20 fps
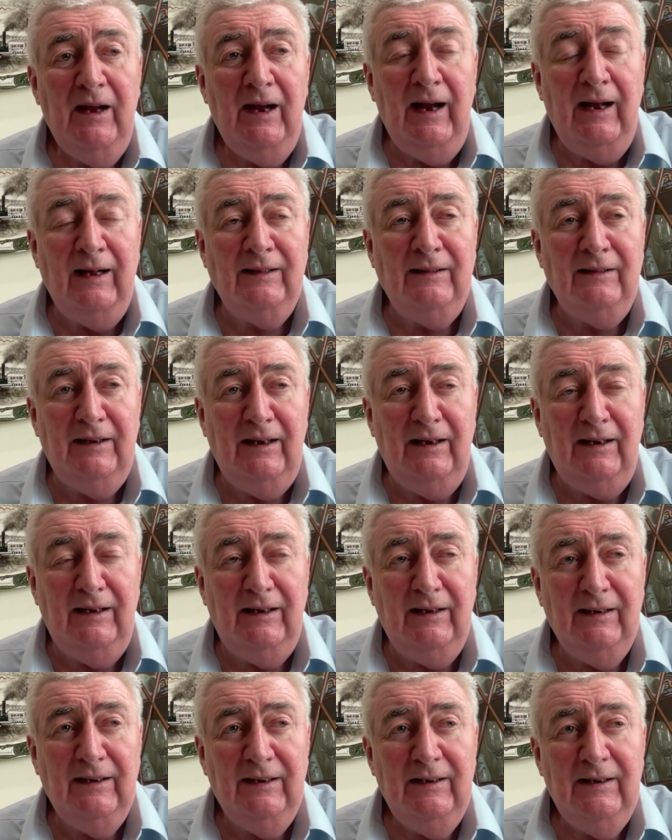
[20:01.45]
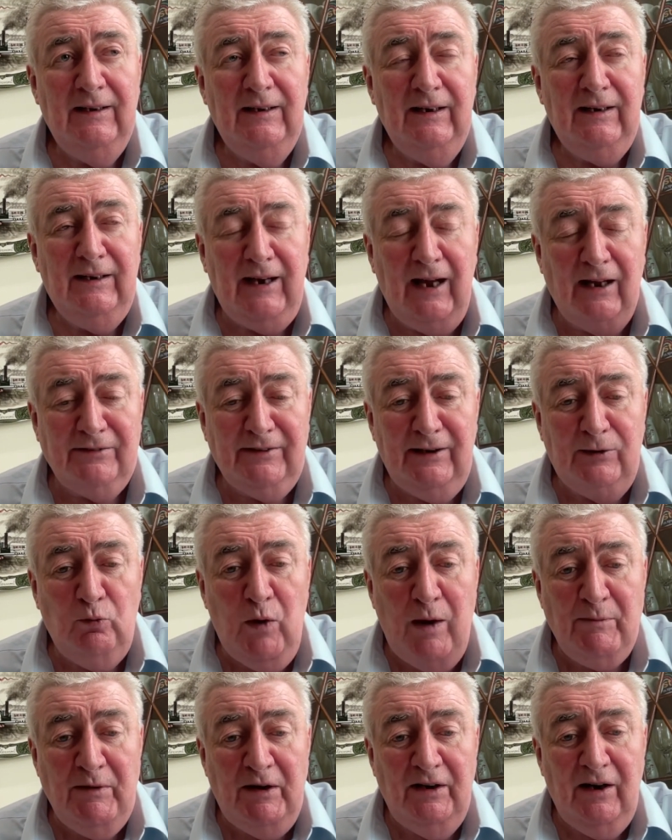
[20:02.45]
and the Celtic
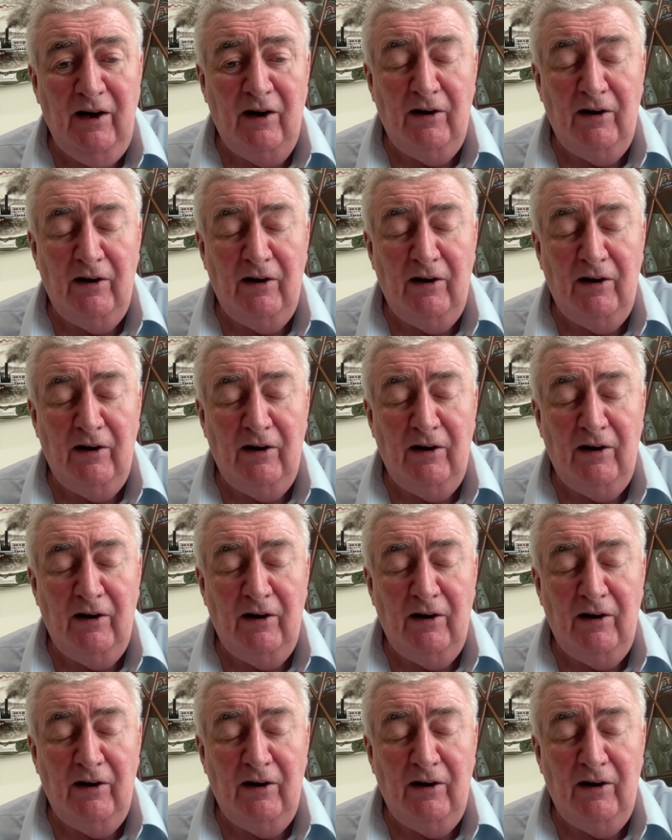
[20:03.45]
Women